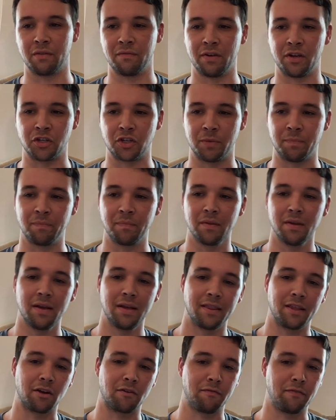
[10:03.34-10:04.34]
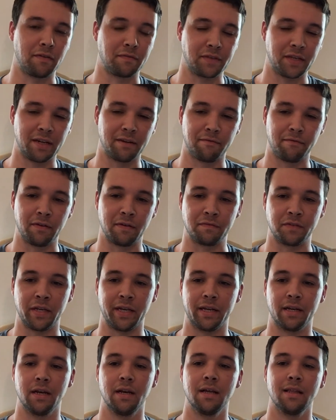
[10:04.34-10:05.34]
Division. They're
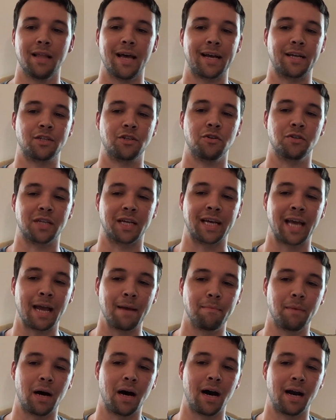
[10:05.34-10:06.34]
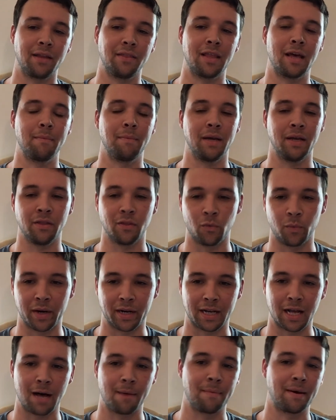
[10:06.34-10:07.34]
15-15. Lancaster is a game behind them in the
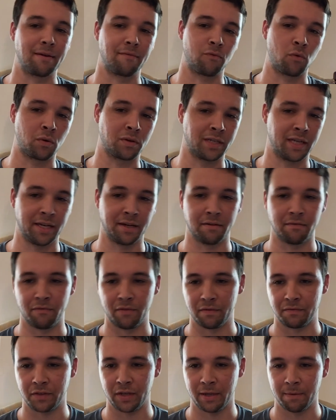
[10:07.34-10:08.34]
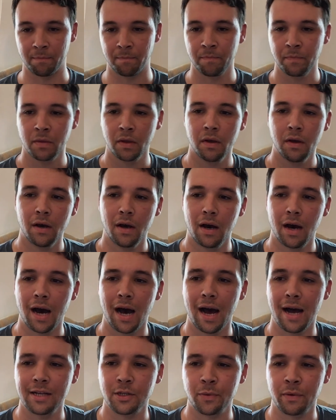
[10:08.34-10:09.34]
win column at 14-15.
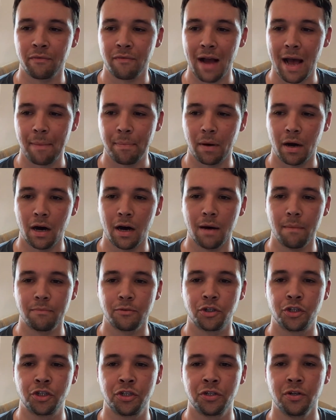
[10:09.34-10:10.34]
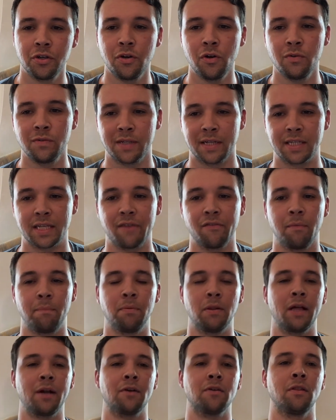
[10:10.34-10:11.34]
As we wrap up June, let's give a
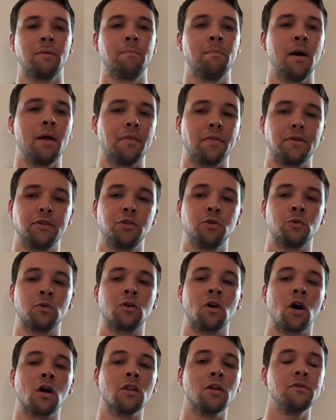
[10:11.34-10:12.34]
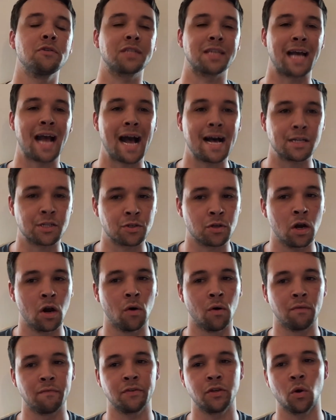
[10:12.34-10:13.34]
player of the month to Carlos
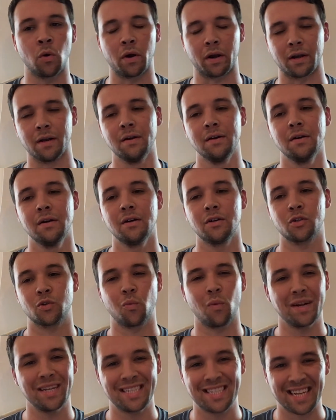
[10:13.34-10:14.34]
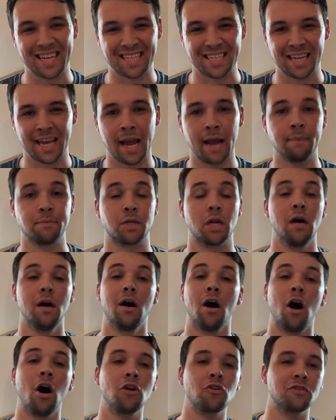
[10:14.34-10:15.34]
Castro of York. 26 games,
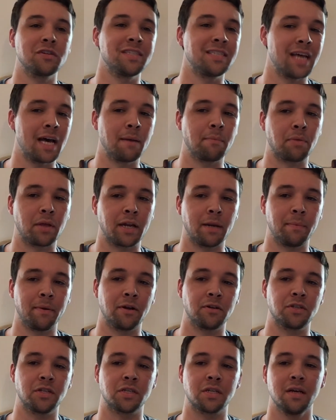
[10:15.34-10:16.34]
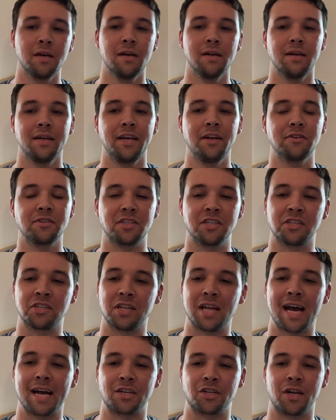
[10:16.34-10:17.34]
110 plate appearances. Here's the
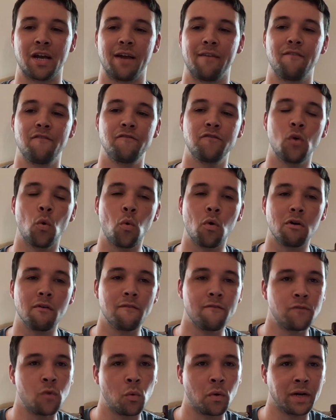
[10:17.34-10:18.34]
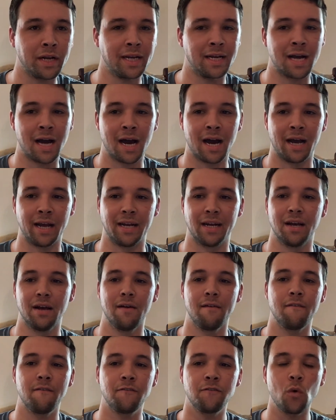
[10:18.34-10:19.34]
slash line: 449,
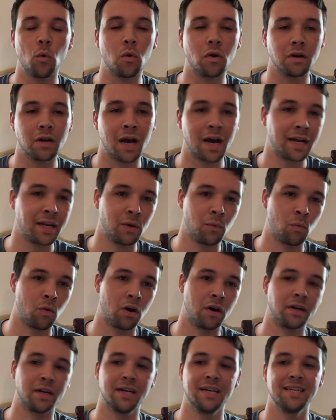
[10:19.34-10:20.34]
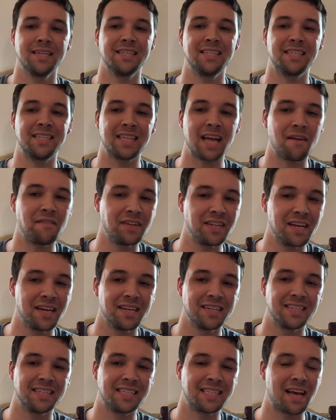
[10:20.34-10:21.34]
491,
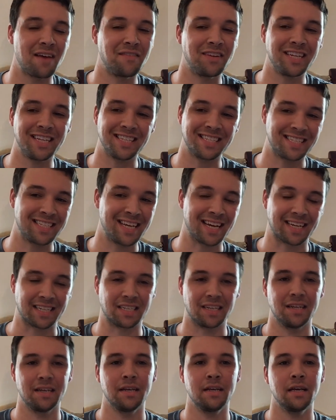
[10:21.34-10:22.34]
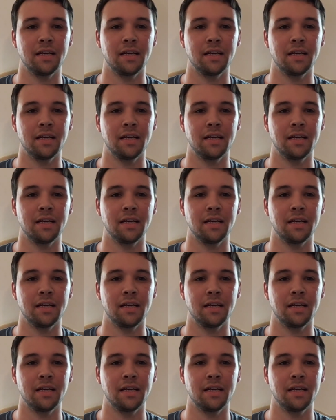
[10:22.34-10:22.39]
776.